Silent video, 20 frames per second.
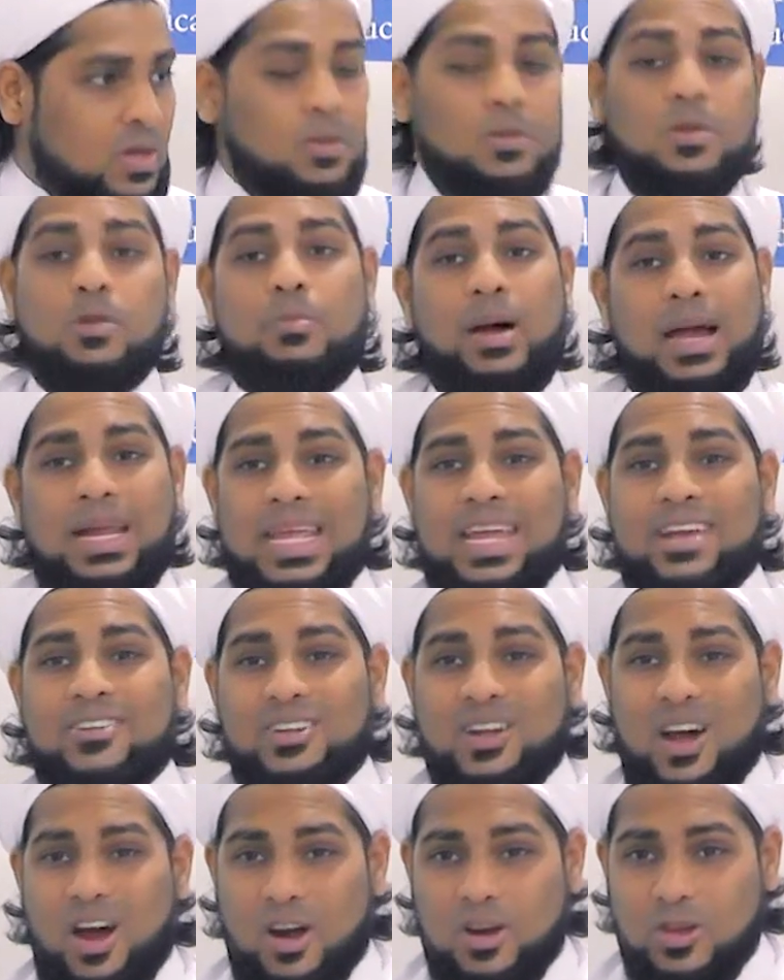You might hear
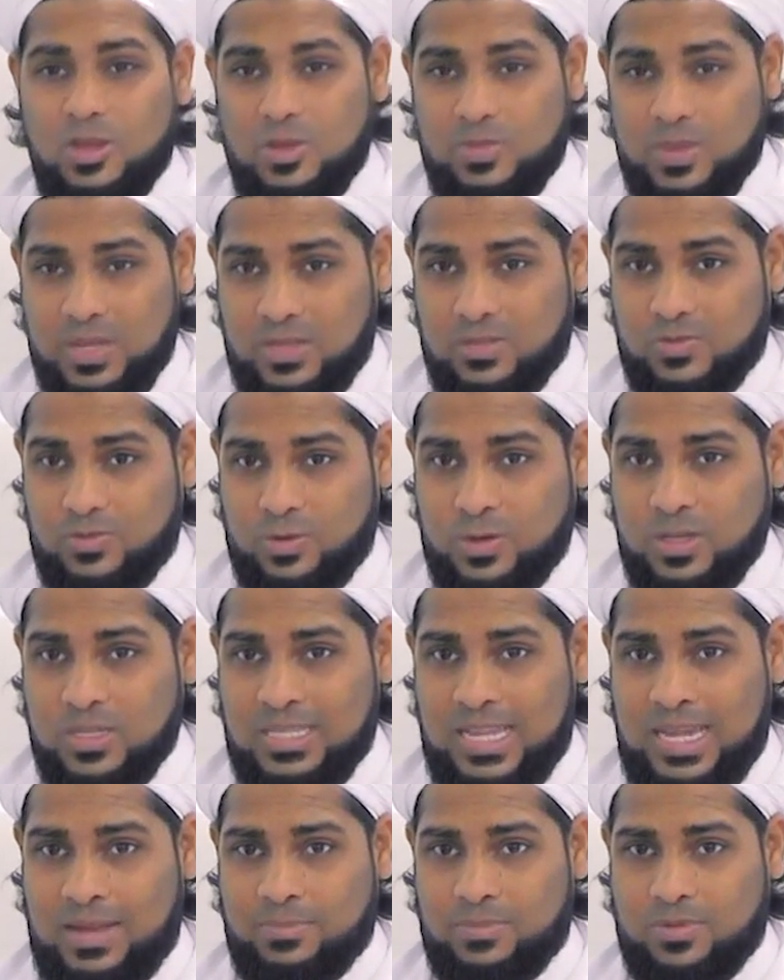an argument, for
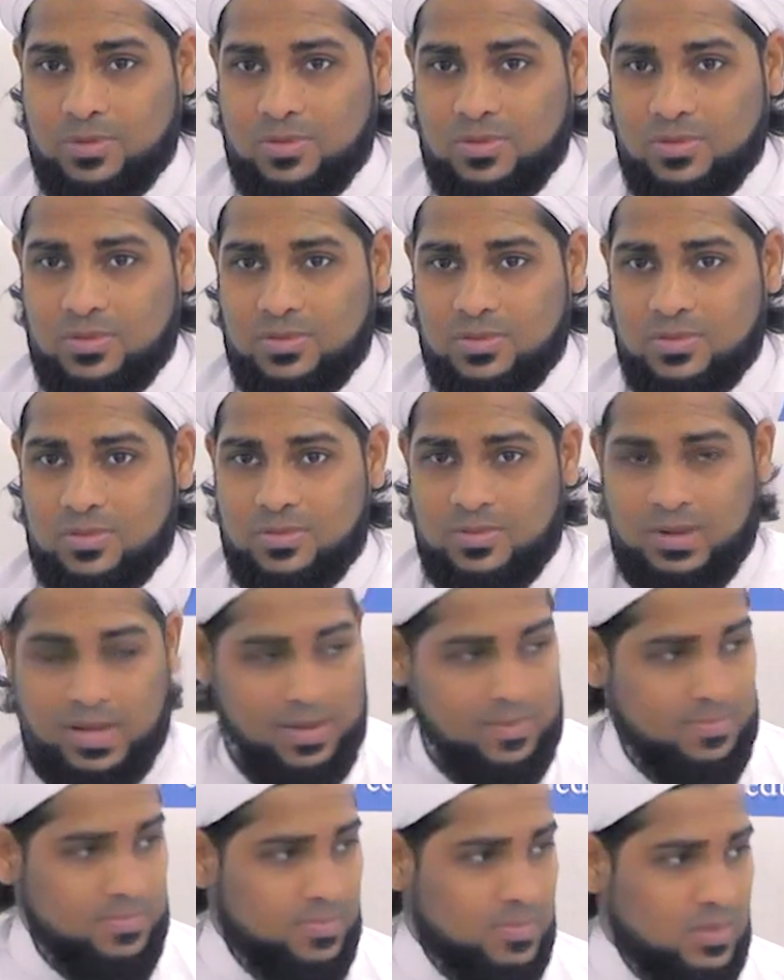example,
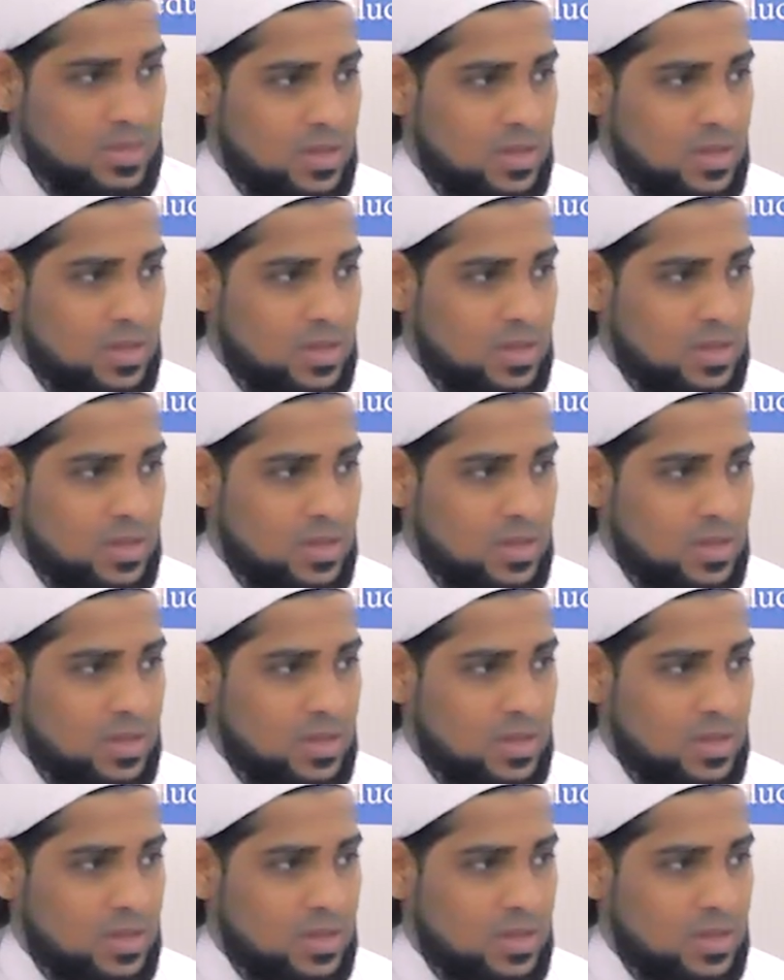right?